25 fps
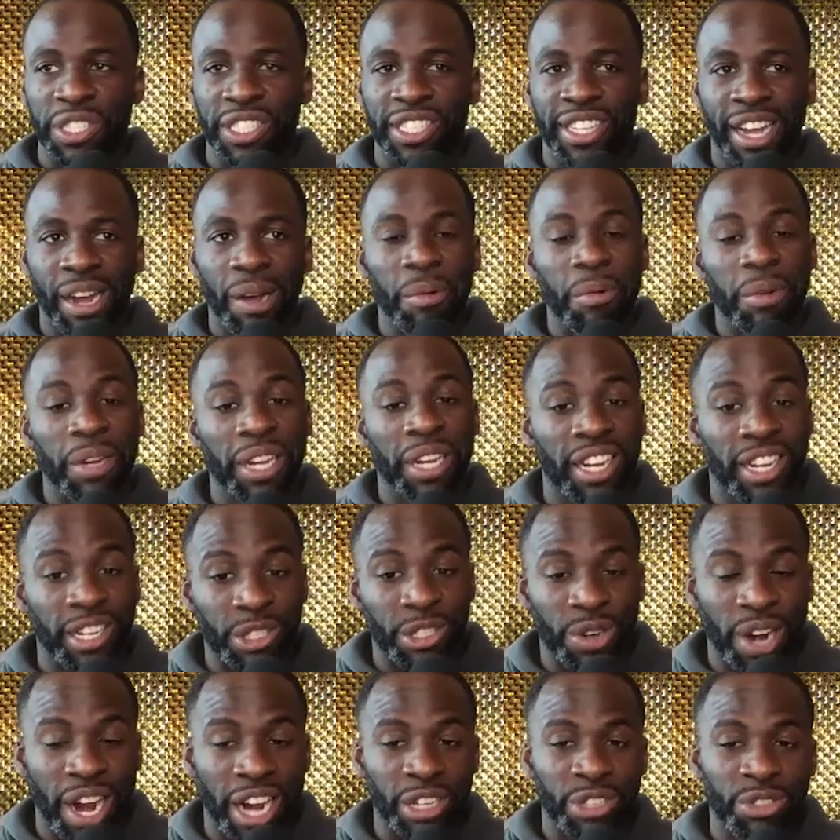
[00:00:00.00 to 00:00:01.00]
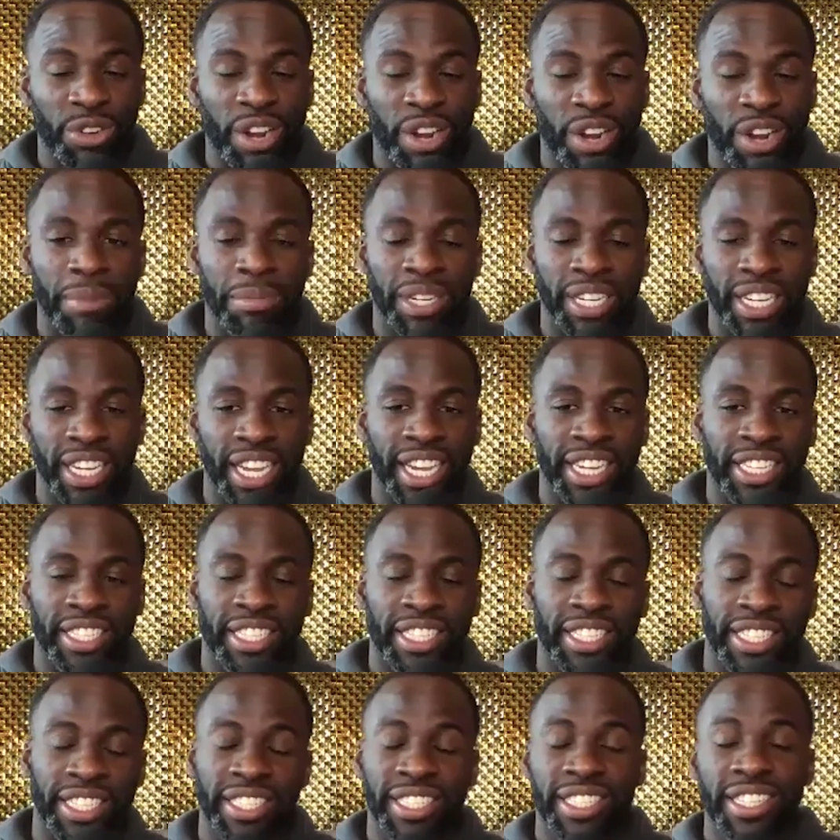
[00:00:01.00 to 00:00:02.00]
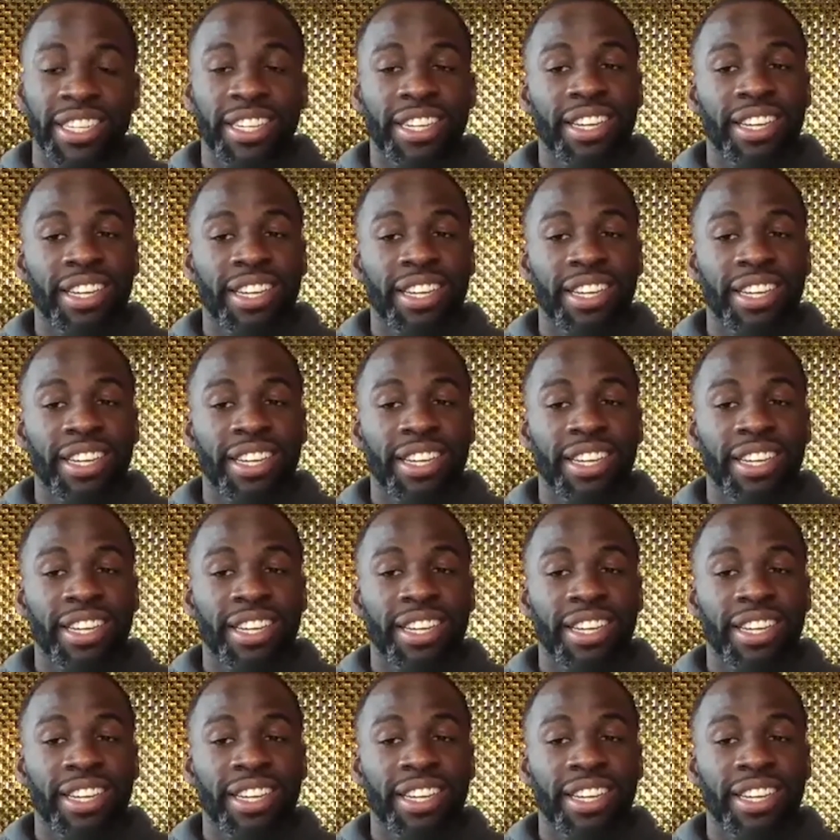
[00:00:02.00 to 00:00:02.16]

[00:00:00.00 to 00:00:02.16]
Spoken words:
dealt with contractual obligations.